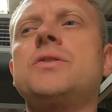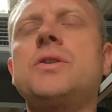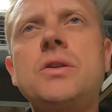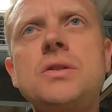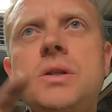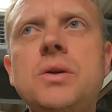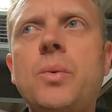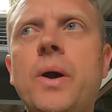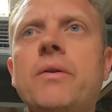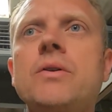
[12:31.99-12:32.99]
So there's
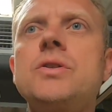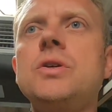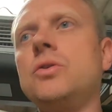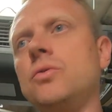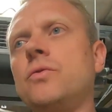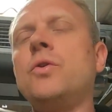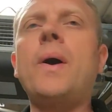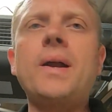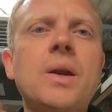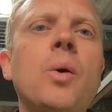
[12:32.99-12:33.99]
little areas that you
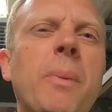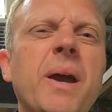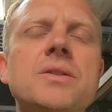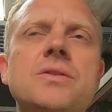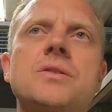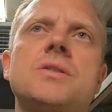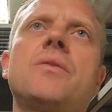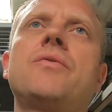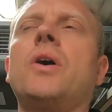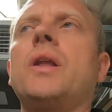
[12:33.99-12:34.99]
add little bits and
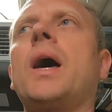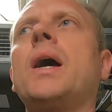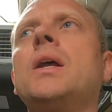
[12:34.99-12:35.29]
stuff like that,